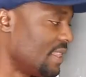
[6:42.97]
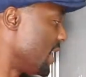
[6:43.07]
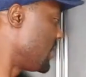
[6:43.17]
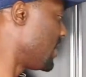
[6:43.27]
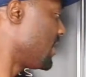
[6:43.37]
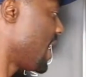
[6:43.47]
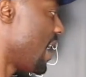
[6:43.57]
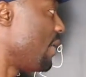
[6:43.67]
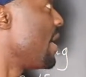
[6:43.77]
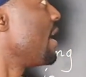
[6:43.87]
This is the
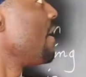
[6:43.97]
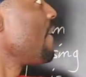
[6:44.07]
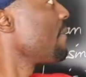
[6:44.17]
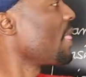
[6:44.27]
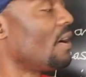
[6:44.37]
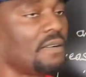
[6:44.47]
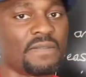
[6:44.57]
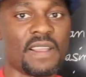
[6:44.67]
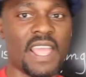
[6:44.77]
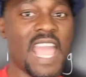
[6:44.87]
area
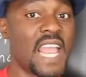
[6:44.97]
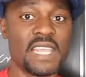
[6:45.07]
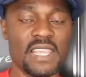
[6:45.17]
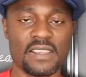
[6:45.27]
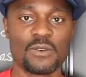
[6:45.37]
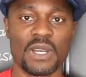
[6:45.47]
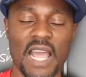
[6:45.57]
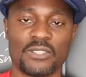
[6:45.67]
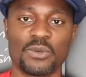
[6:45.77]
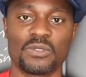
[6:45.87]
of any
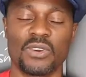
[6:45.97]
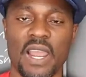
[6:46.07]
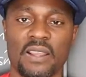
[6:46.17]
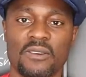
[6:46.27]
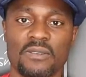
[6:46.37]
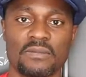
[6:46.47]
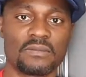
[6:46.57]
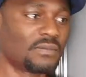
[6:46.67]
equilateral triangle.